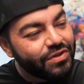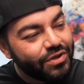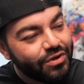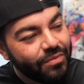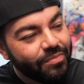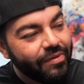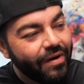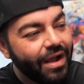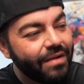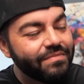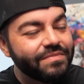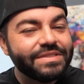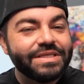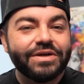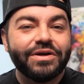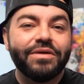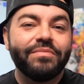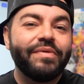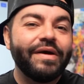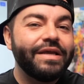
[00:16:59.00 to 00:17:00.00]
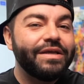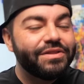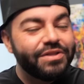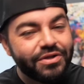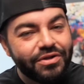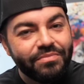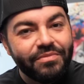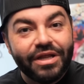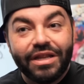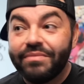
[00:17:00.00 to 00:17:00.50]
little problems, they're gonna pay you
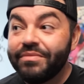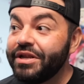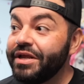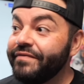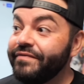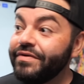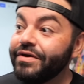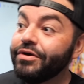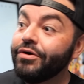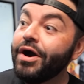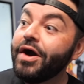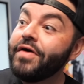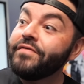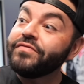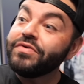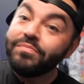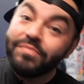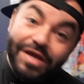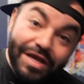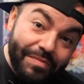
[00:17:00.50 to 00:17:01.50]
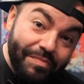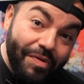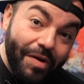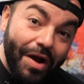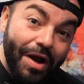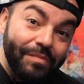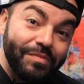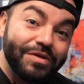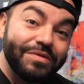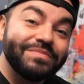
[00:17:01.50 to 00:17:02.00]
little money. But if you go after big
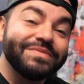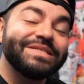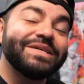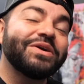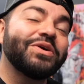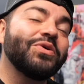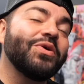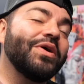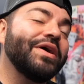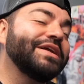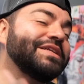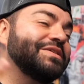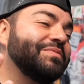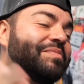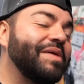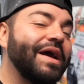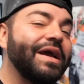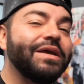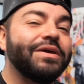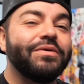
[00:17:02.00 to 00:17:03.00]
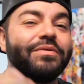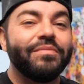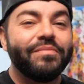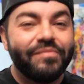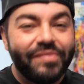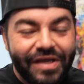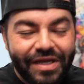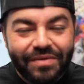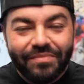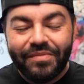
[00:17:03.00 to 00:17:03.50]
problems, they're going to pay you
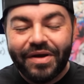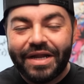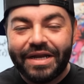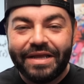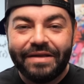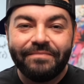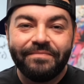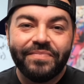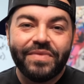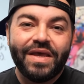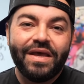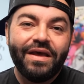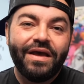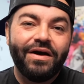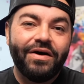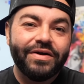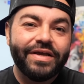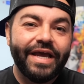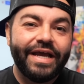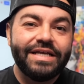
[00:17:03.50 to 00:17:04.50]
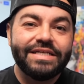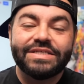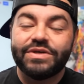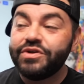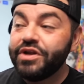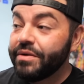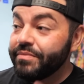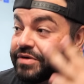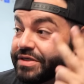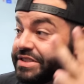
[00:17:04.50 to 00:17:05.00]
big money. Okay, so
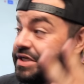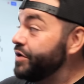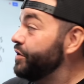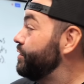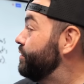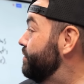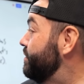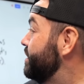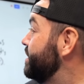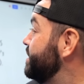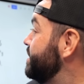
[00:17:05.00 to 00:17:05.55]
number two,